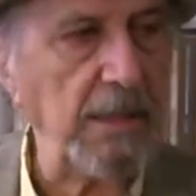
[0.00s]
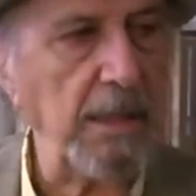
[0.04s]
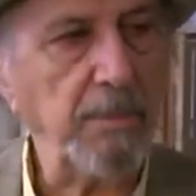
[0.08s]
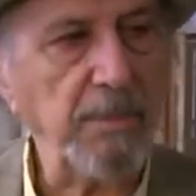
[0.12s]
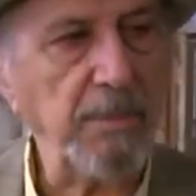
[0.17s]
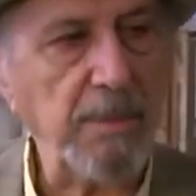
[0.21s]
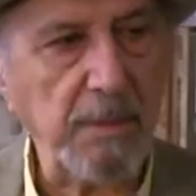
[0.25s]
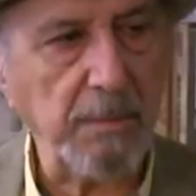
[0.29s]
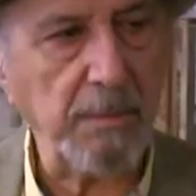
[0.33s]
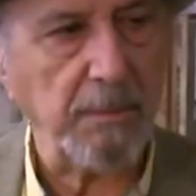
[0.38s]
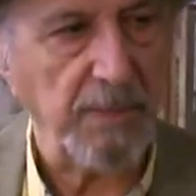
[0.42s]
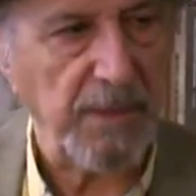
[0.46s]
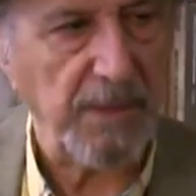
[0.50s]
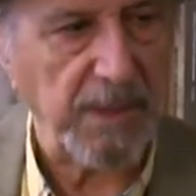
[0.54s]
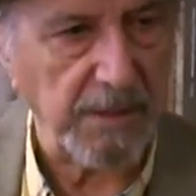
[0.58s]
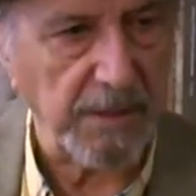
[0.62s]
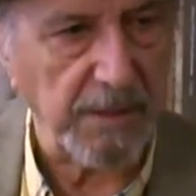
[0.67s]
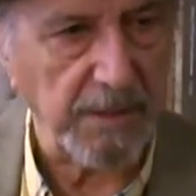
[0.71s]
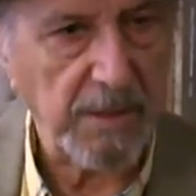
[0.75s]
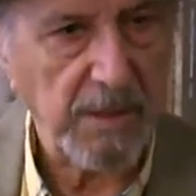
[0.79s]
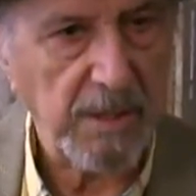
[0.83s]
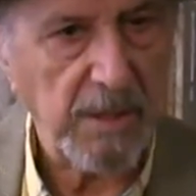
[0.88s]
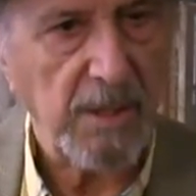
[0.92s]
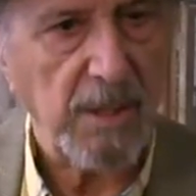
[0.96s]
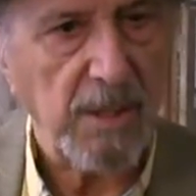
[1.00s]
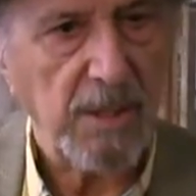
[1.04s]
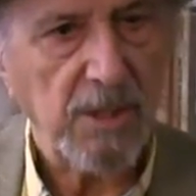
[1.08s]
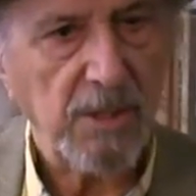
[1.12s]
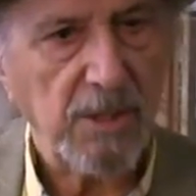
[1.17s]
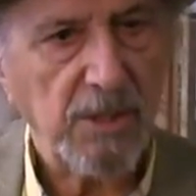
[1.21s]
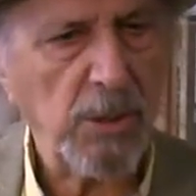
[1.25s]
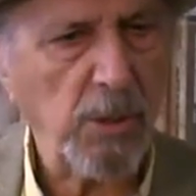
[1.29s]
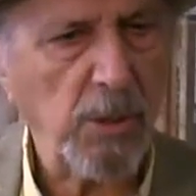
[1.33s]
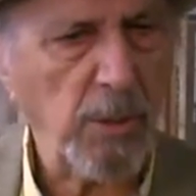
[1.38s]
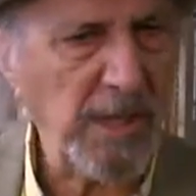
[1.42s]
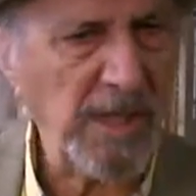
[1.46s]
being bigger.
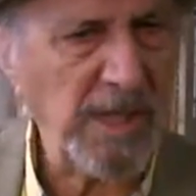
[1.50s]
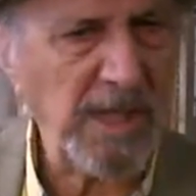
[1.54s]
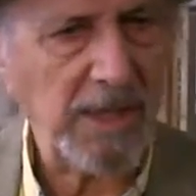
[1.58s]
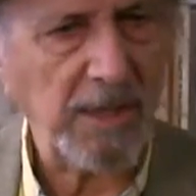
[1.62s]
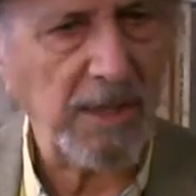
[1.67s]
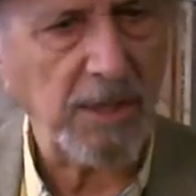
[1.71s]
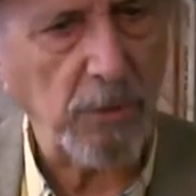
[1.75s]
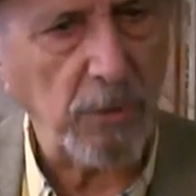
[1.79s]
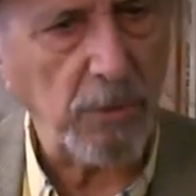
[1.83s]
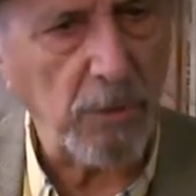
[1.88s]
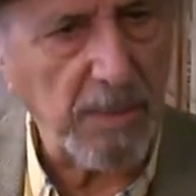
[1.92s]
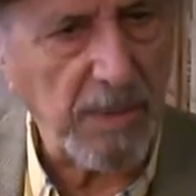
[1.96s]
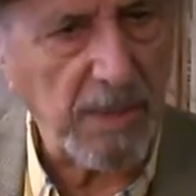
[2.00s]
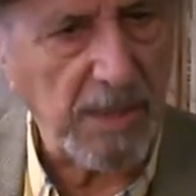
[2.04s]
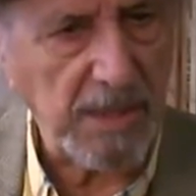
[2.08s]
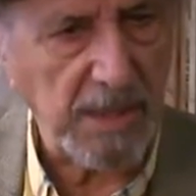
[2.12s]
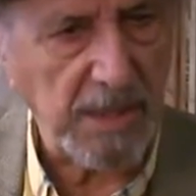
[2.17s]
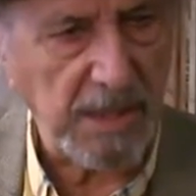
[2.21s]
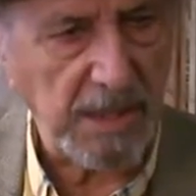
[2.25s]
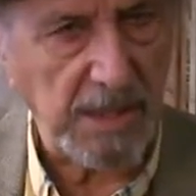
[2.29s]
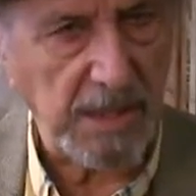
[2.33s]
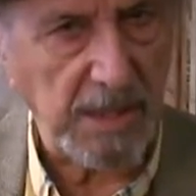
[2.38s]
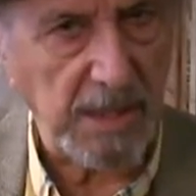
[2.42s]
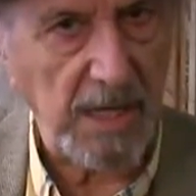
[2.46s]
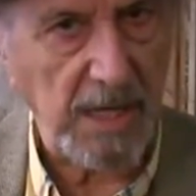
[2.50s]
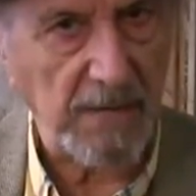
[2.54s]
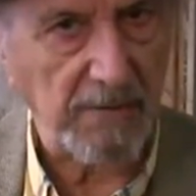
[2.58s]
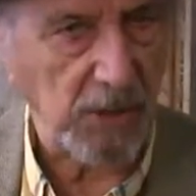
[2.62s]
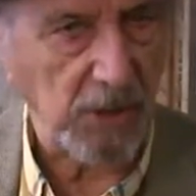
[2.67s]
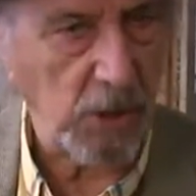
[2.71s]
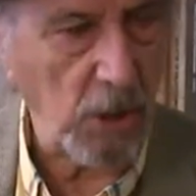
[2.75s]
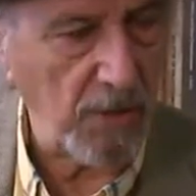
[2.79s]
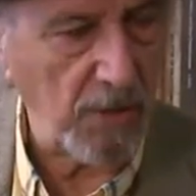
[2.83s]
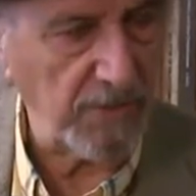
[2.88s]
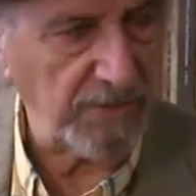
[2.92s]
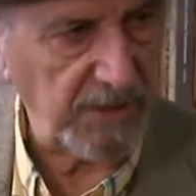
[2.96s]
So you immediately have a
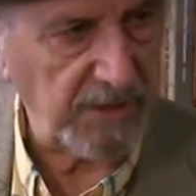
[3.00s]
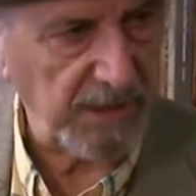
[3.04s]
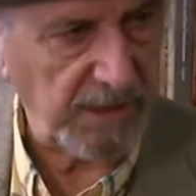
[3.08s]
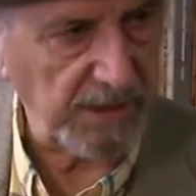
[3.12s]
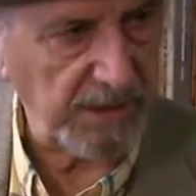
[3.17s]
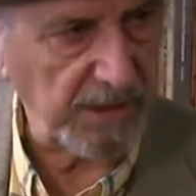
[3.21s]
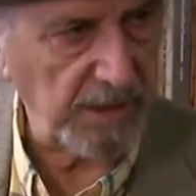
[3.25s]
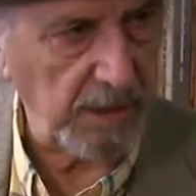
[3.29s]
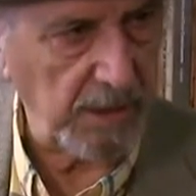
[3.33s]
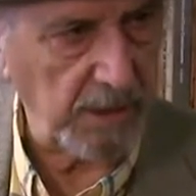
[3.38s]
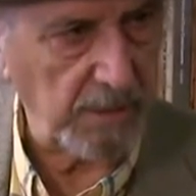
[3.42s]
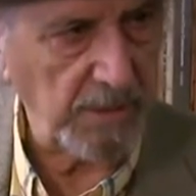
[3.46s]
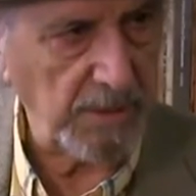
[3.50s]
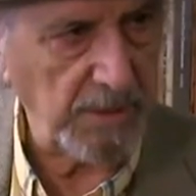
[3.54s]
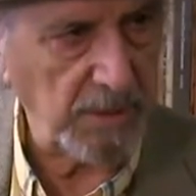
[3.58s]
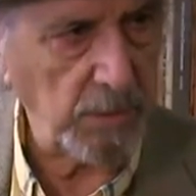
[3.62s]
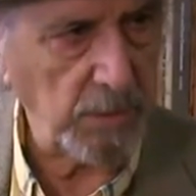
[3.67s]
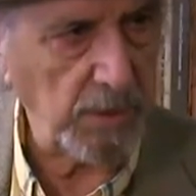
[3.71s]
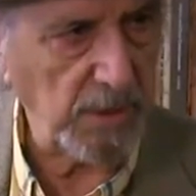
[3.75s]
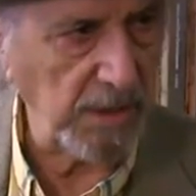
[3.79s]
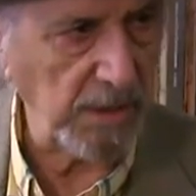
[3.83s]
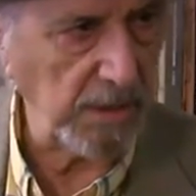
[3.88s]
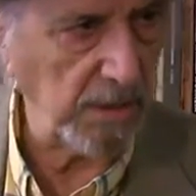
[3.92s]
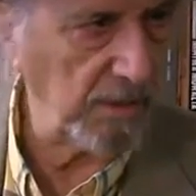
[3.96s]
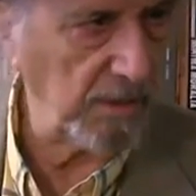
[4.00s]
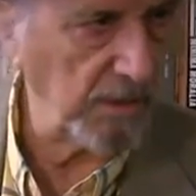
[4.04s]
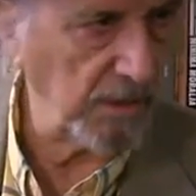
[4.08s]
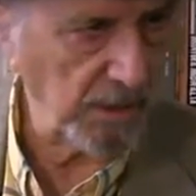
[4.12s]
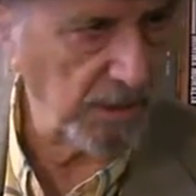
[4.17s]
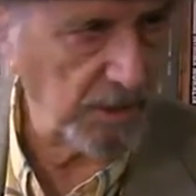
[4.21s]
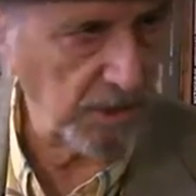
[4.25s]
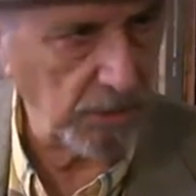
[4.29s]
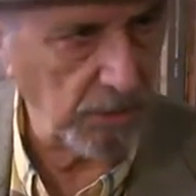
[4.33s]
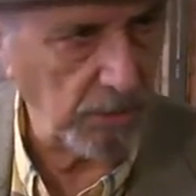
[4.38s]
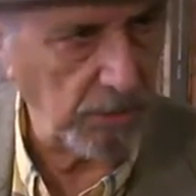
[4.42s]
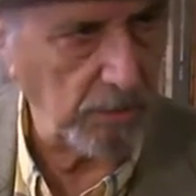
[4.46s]
conflict there between
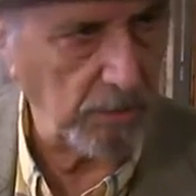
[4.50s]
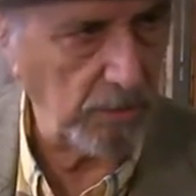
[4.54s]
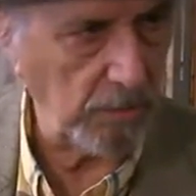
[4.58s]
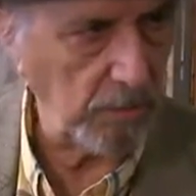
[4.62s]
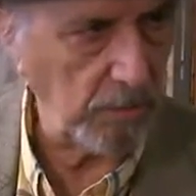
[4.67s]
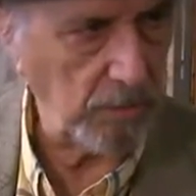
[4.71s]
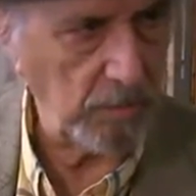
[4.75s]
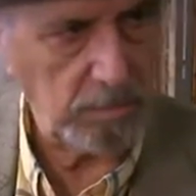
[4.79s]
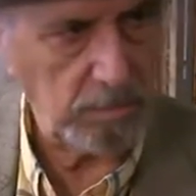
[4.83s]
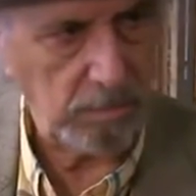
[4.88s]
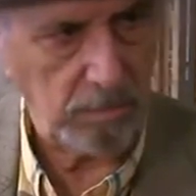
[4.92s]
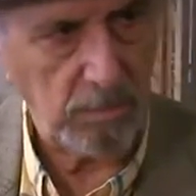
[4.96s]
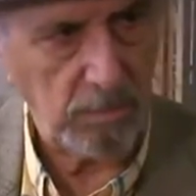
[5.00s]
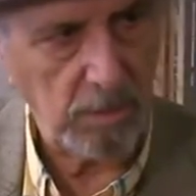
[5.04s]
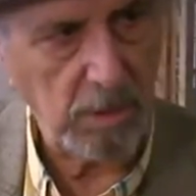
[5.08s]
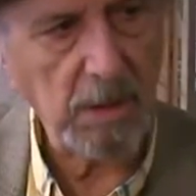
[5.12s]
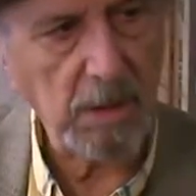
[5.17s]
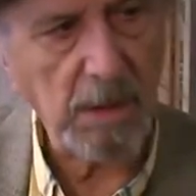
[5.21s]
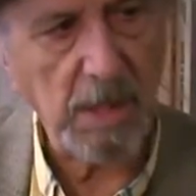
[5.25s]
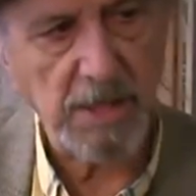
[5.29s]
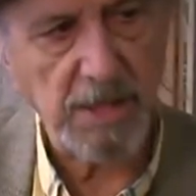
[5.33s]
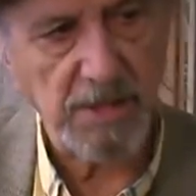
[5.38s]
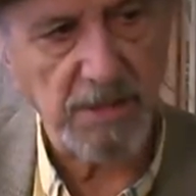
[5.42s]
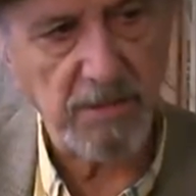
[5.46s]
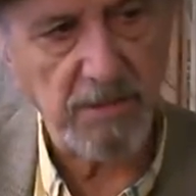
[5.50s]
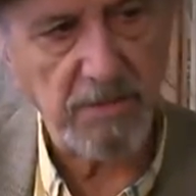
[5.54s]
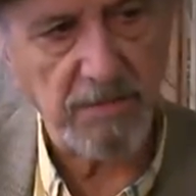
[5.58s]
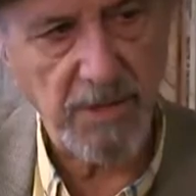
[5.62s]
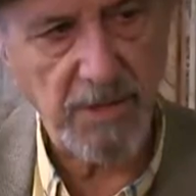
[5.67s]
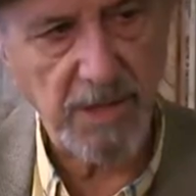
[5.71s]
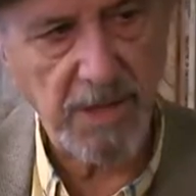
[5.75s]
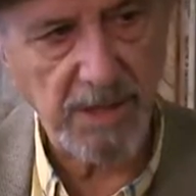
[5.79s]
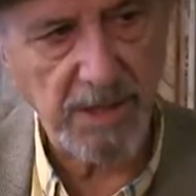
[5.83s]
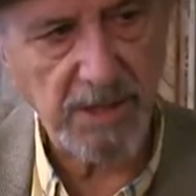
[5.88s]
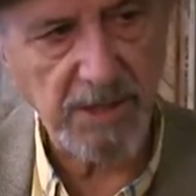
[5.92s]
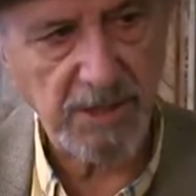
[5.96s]
the two kinds of
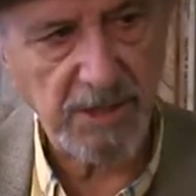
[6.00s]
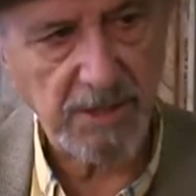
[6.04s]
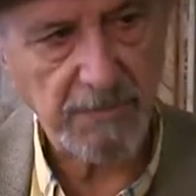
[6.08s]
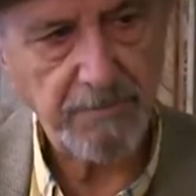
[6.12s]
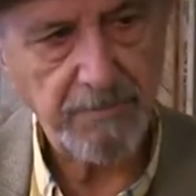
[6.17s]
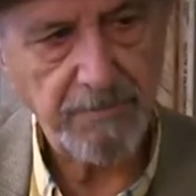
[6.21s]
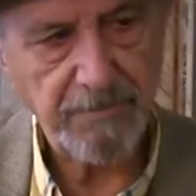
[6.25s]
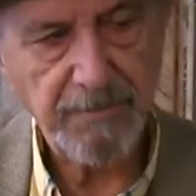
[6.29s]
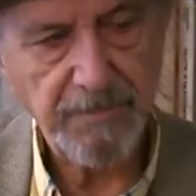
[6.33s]
things.